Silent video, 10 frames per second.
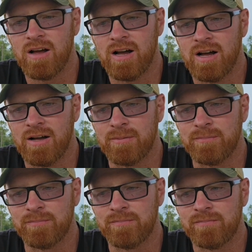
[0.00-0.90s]

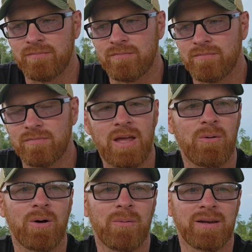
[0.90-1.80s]
That
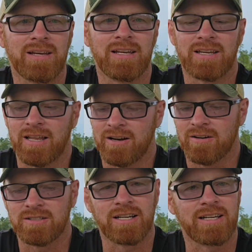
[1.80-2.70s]
way we can get down
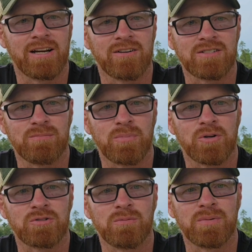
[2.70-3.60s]
here, take care of some
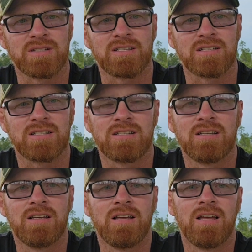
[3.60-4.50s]
personal business,
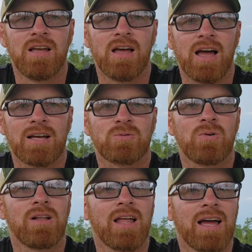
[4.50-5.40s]
as
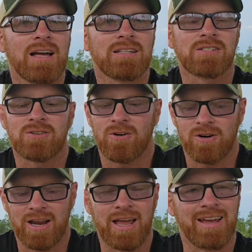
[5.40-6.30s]
well as
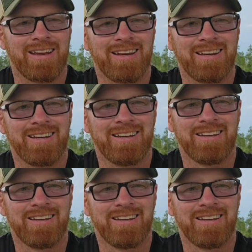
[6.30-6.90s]
start a